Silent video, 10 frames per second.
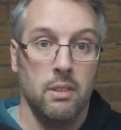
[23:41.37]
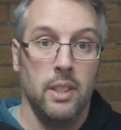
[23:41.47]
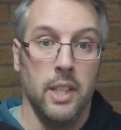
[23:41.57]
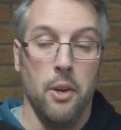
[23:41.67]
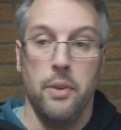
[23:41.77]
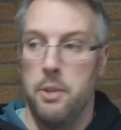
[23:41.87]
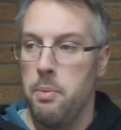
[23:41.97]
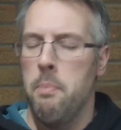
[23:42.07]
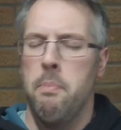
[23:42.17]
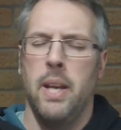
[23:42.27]
There's
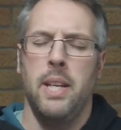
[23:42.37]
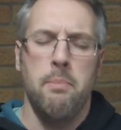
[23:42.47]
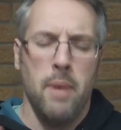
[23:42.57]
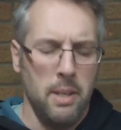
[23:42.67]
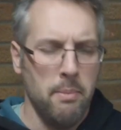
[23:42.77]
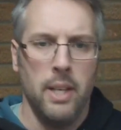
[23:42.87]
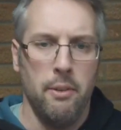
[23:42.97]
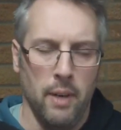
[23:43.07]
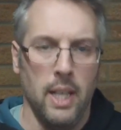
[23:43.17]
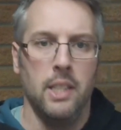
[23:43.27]
been many
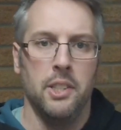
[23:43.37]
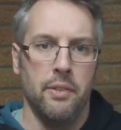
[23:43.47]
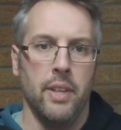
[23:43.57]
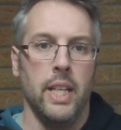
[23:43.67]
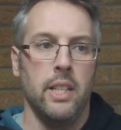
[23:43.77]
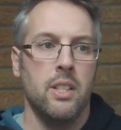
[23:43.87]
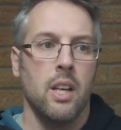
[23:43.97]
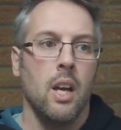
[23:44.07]
failures of these.